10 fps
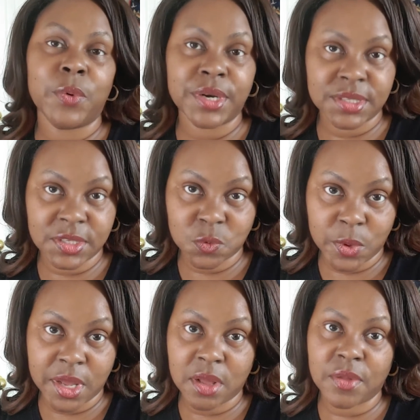awareness as
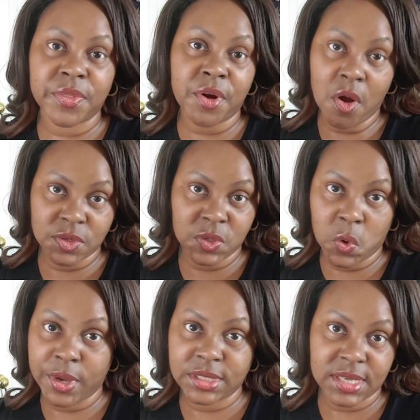well, they're also
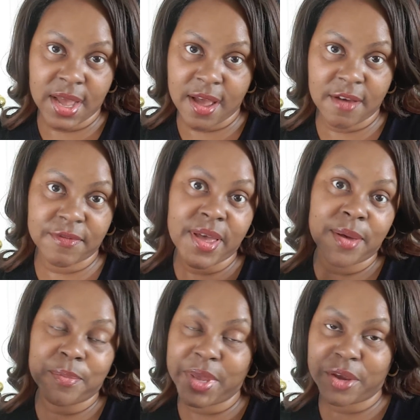going to have
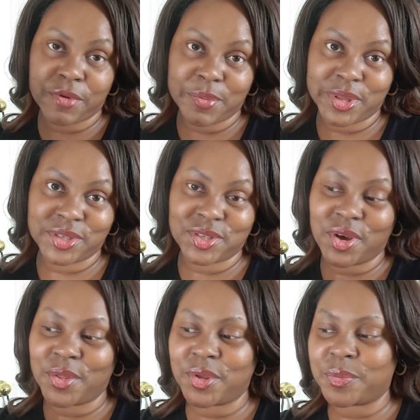pink ribbons
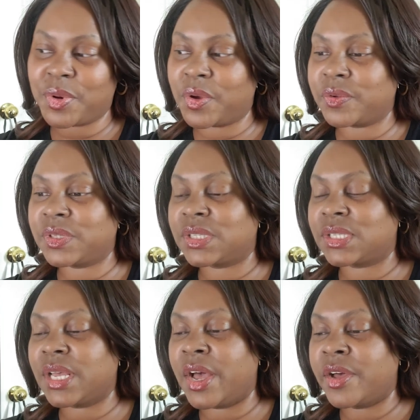on their
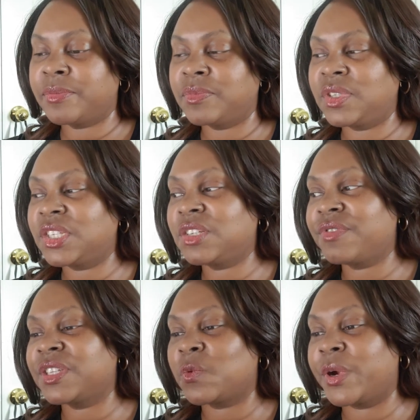posts, just to
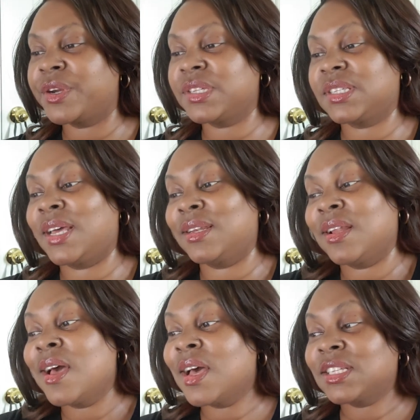raise awareness. And
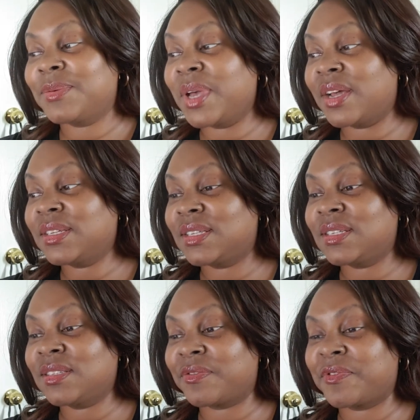to be honest, this
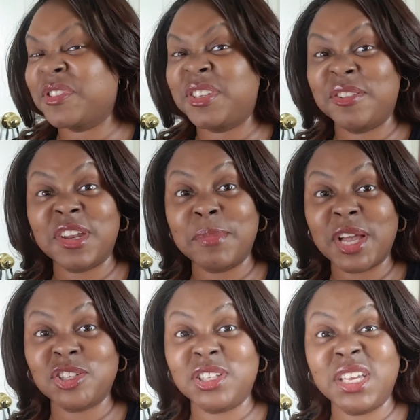is the first year that I'm
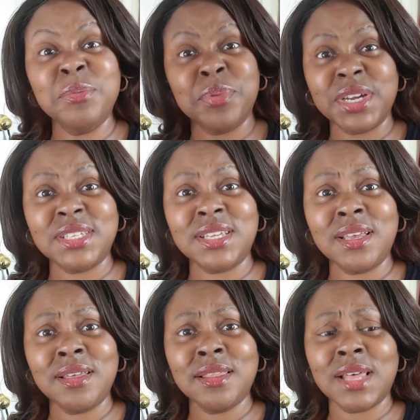actually
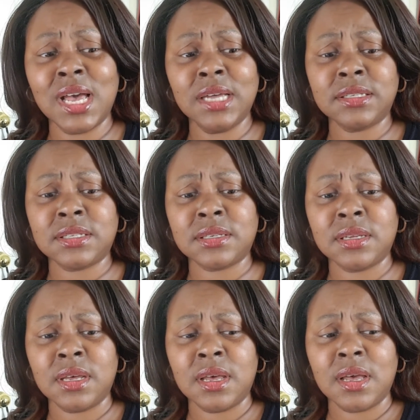embracing that
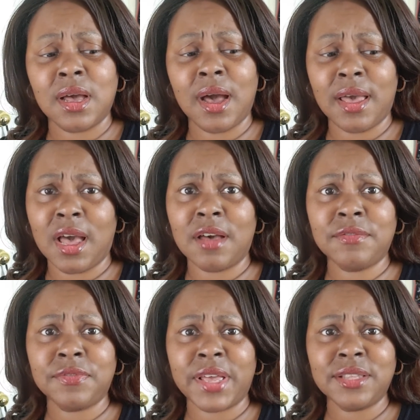I
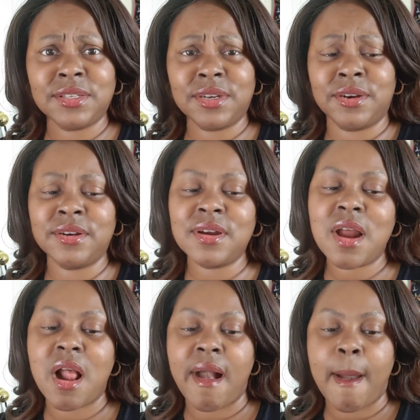have cancer.
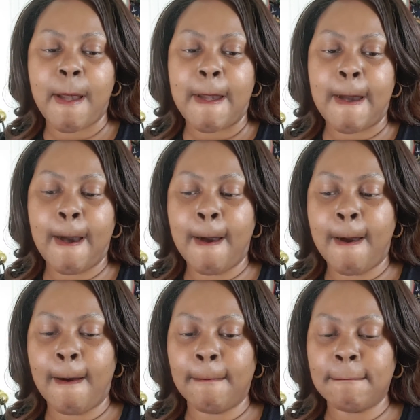
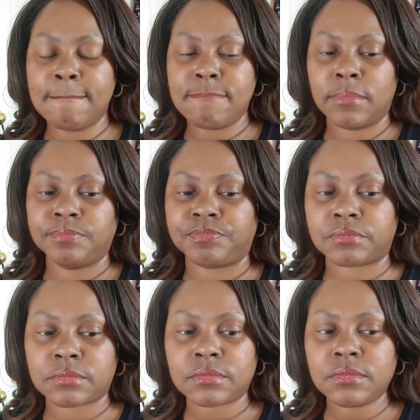Not
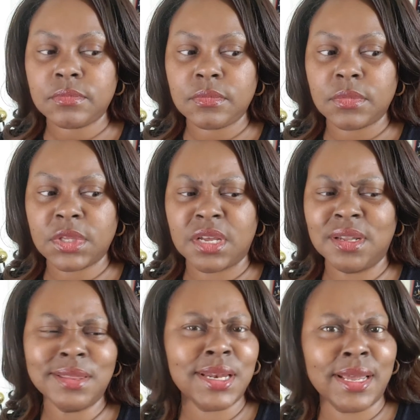
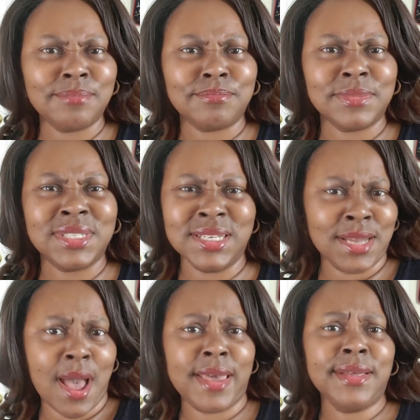that I
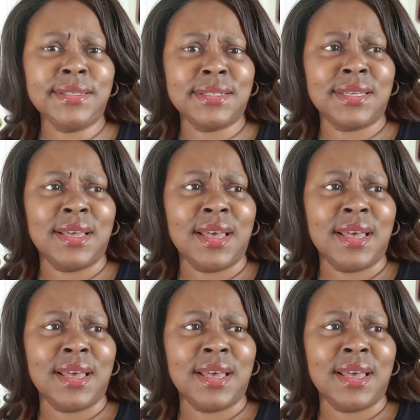deny it.